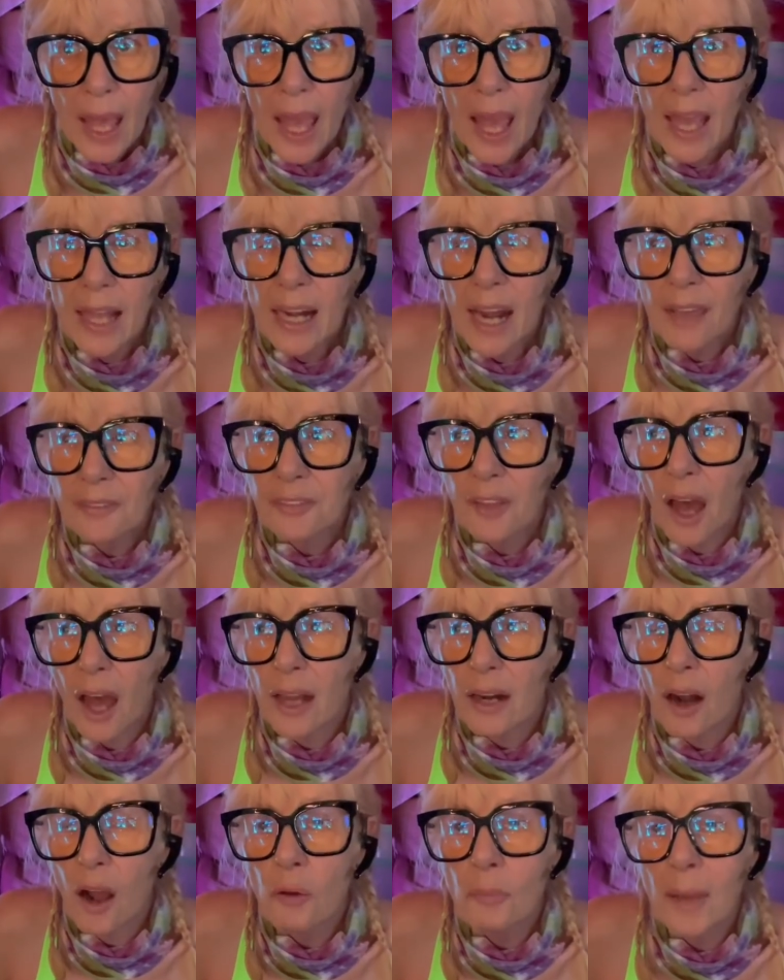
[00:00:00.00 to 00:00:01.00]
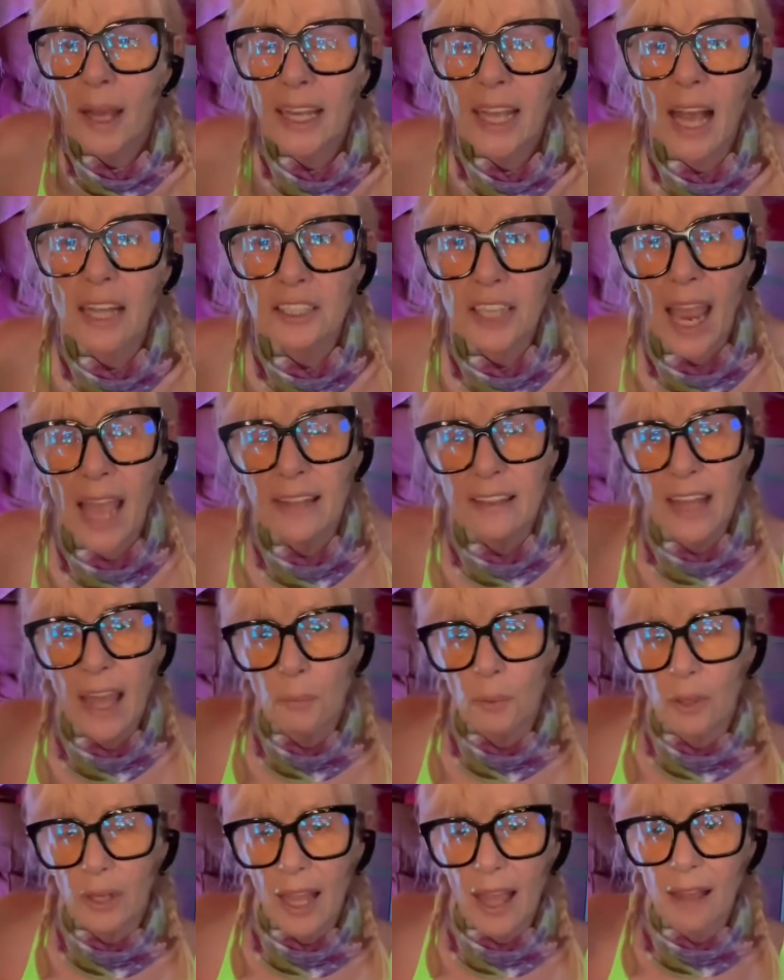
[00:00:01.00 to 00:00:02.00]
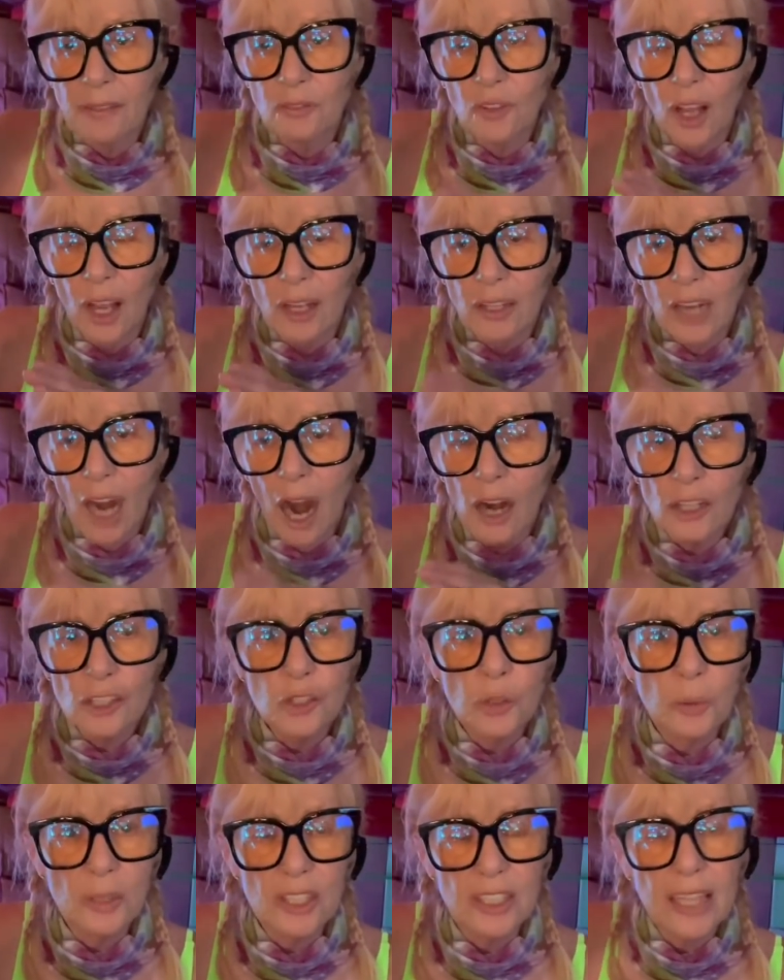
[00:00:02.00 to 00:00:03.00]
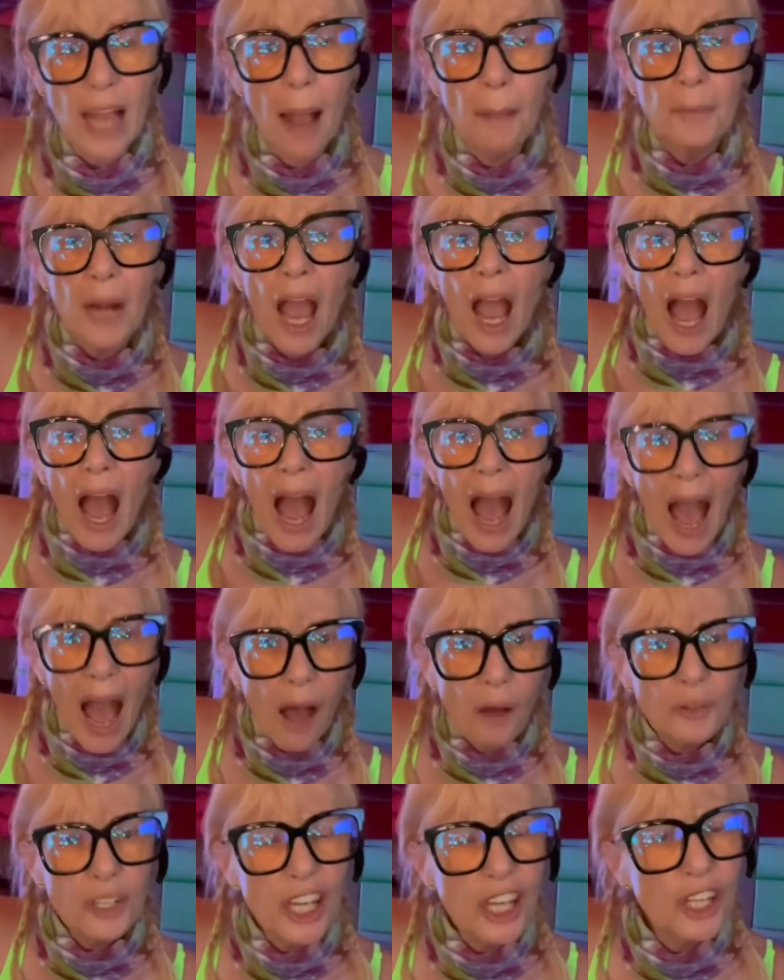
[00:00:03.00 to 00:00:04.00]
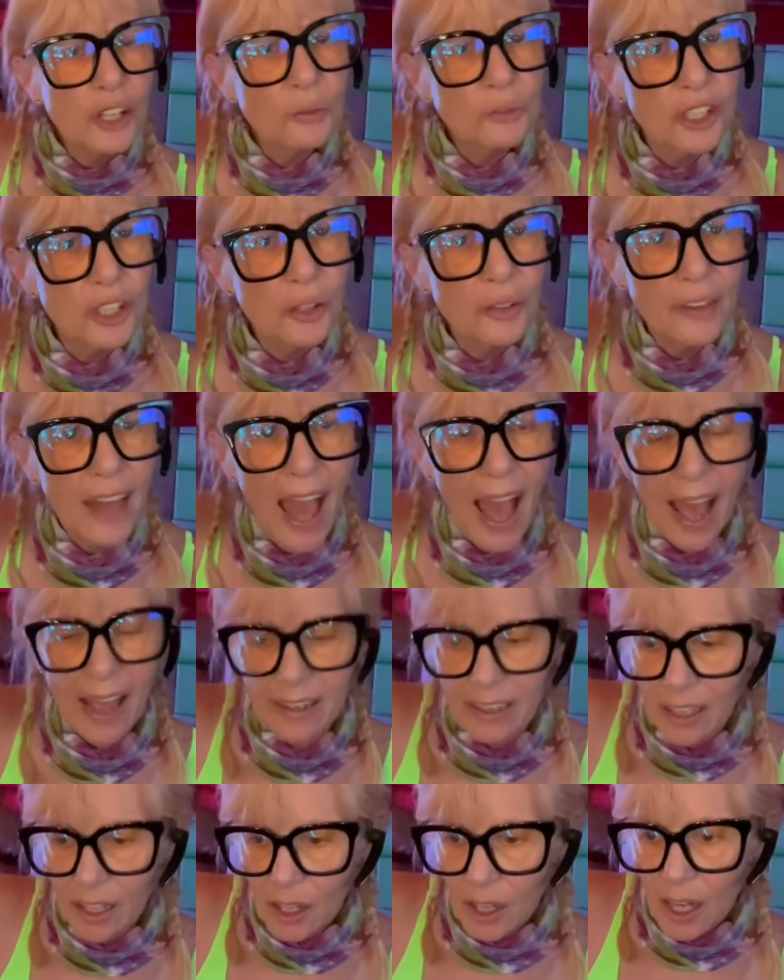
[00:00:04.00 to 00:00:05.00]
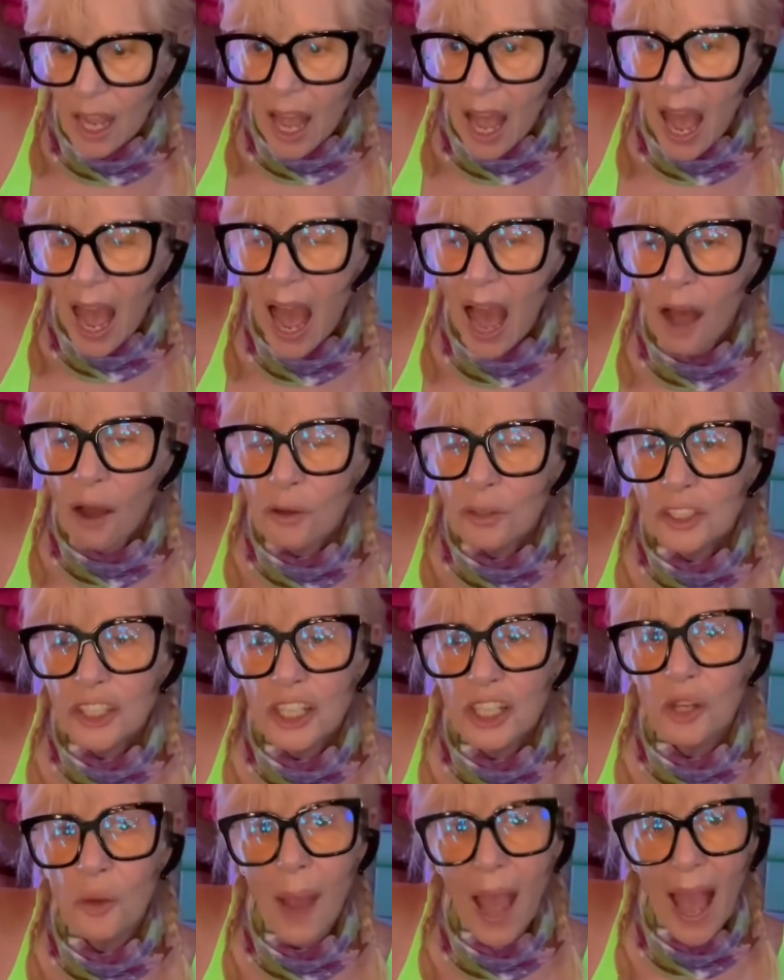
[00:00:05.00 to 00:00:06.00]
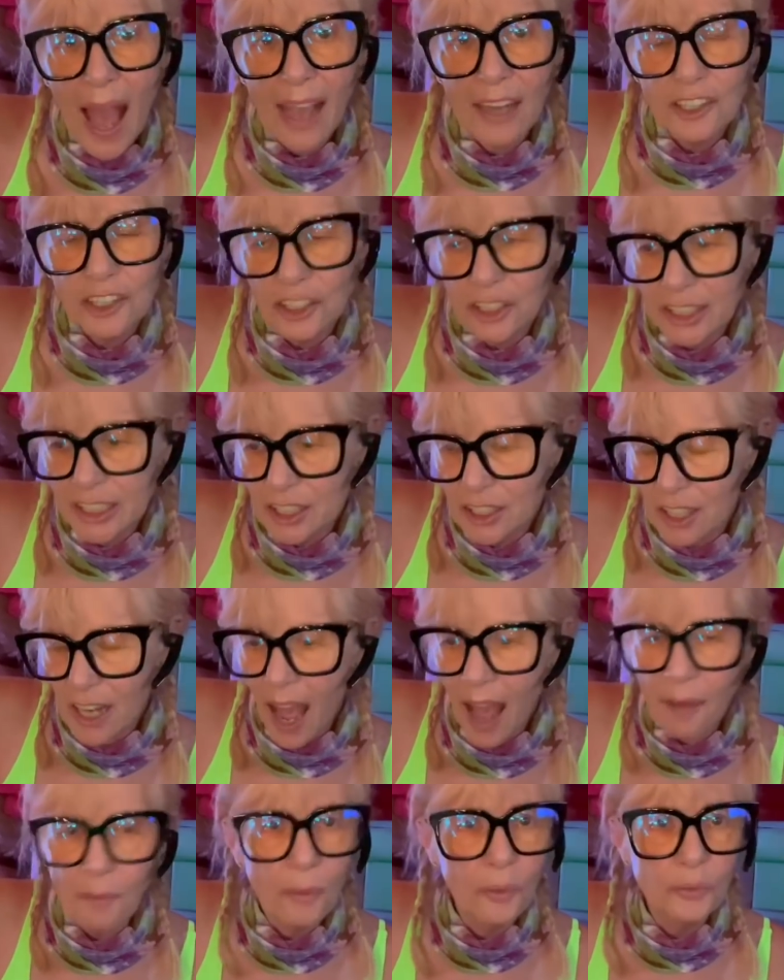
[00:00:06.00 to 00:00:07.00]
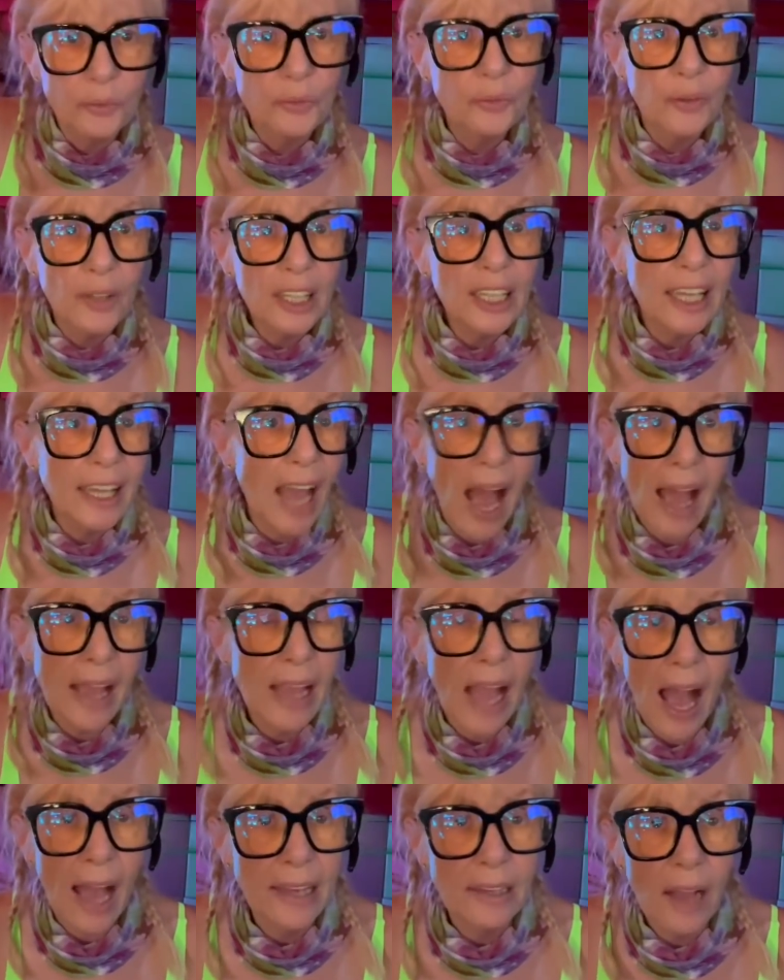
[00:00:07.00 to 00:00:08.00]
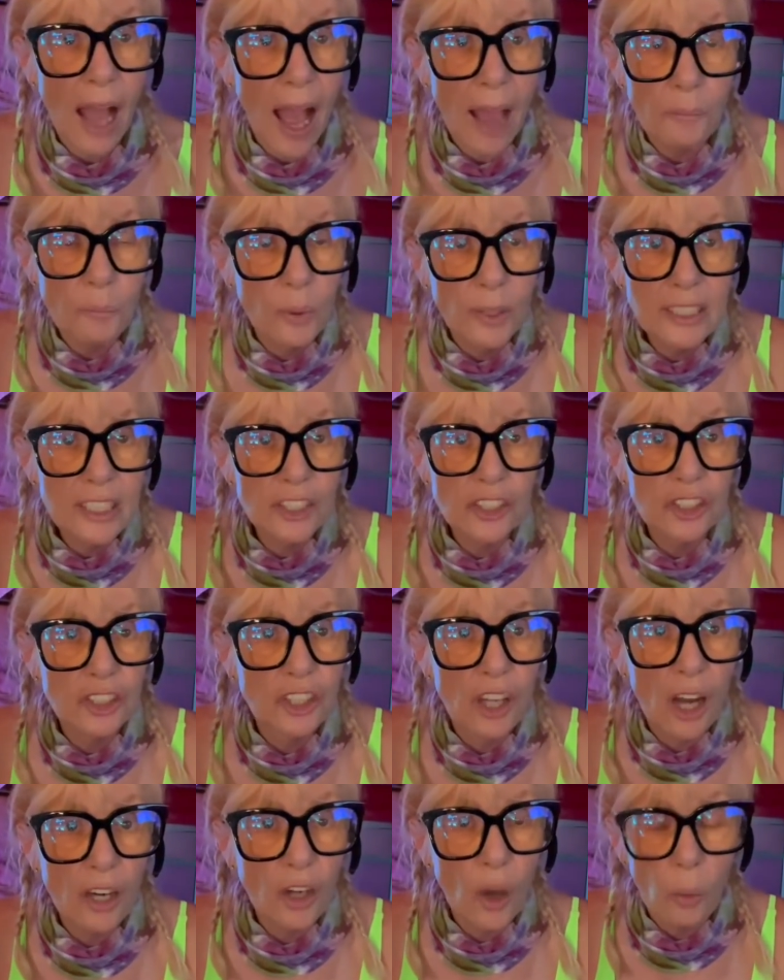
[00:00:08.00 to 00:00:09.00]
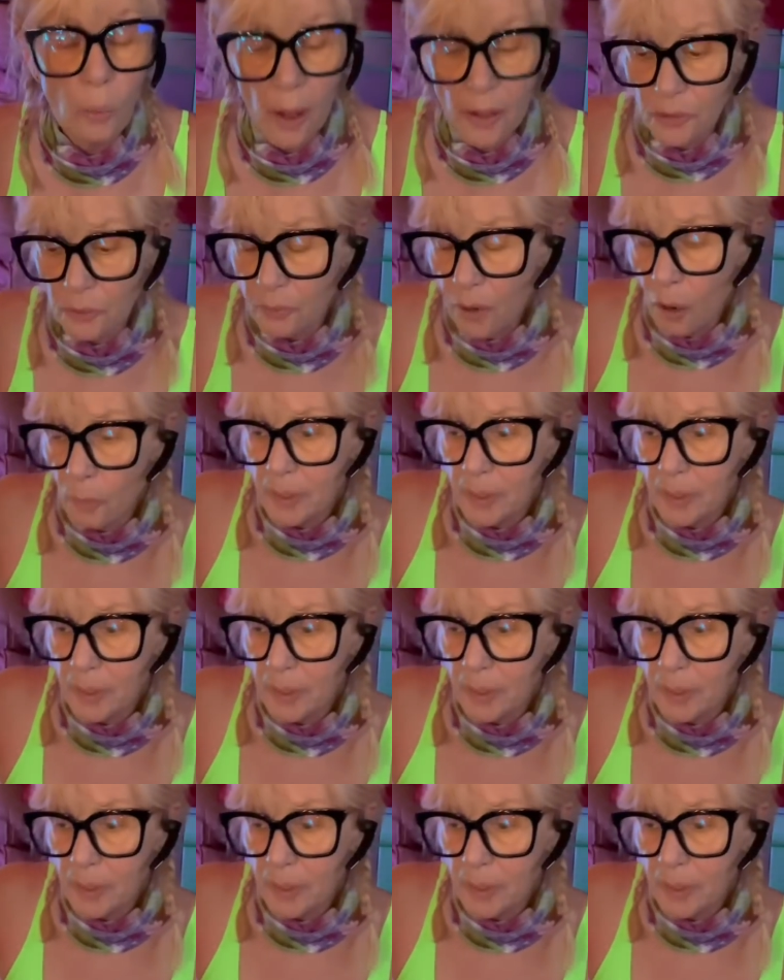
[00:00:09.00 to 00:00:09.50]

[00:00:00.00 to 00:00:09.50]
and I thought, oh my gosh. And they were, and cars were stuck. How do you do that? How do you actually, I really, I, I, I wouldn't go on the road